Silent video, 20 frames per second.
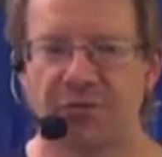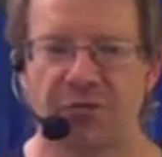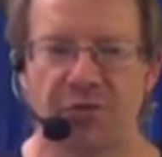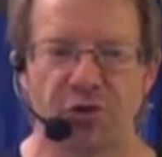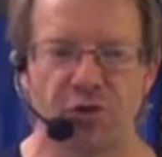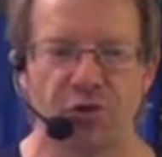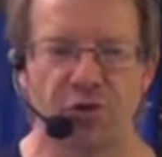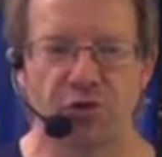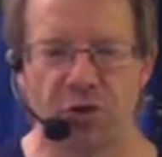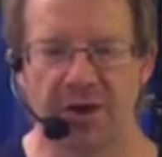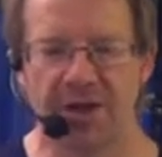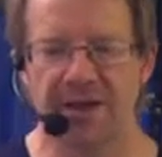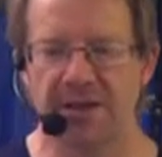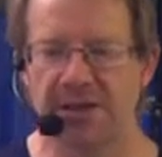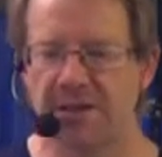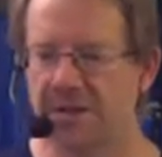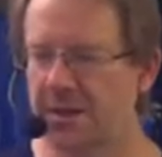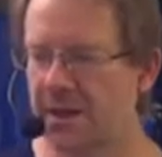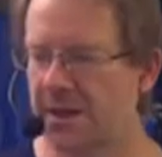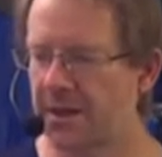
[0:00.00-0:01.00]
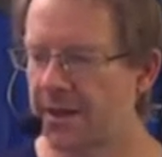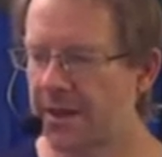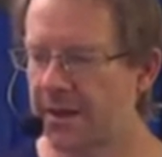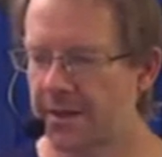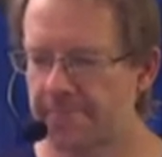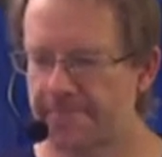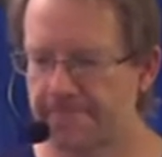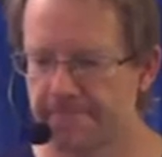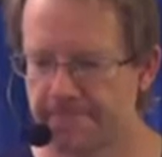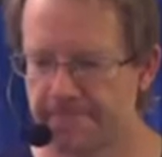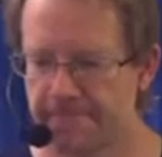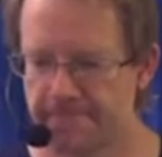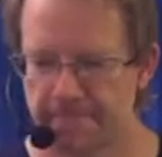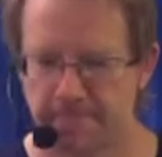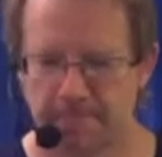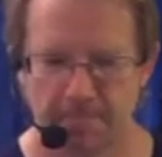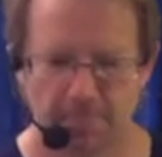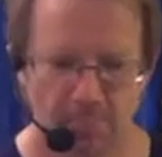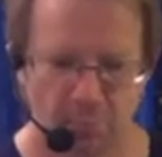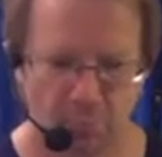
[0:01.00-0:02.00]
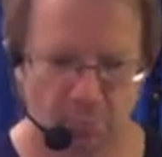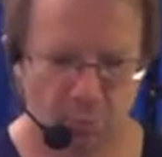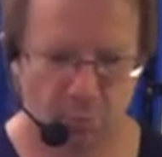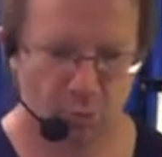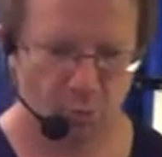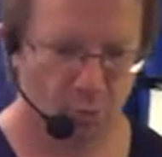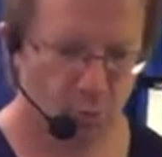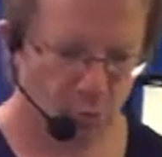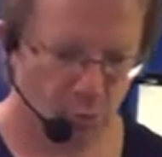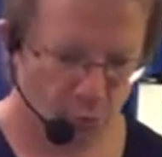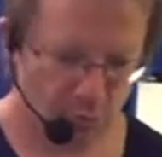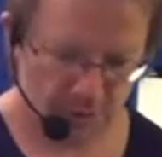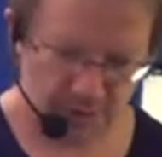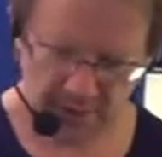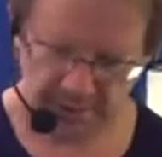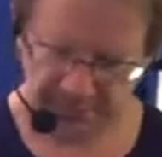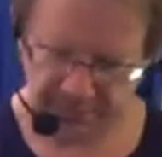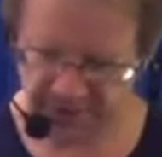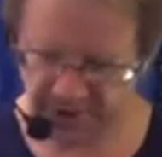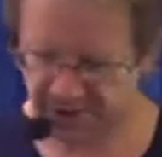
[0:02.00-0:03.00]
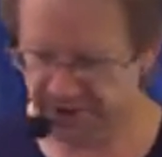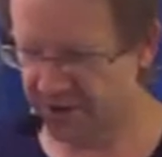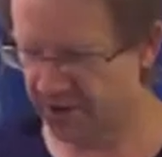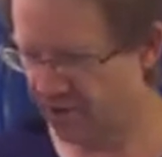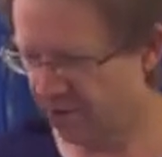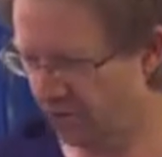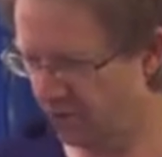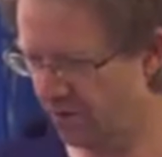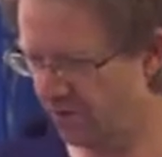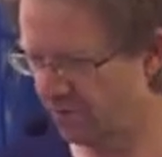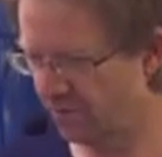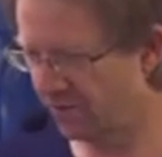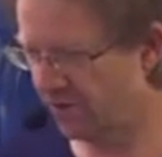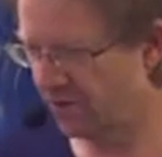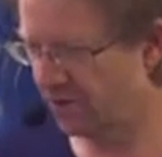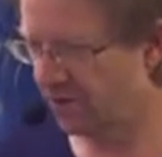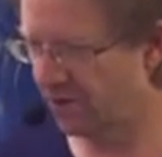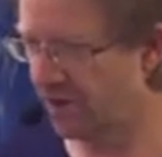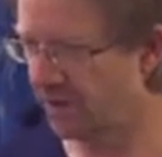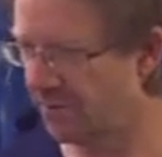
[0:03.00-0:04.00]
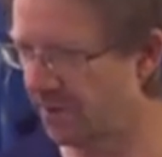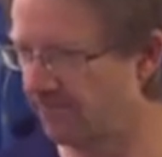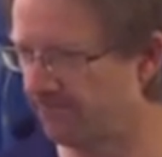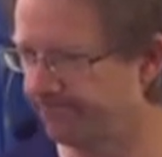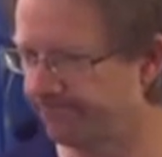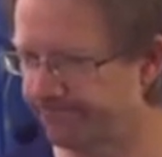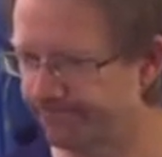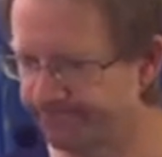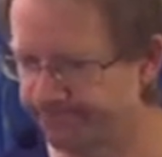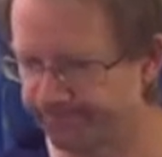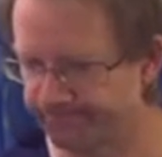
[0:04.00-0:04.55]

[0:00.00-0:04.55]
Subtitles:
different triggers. Okay, if I just hit the rims, they should come up.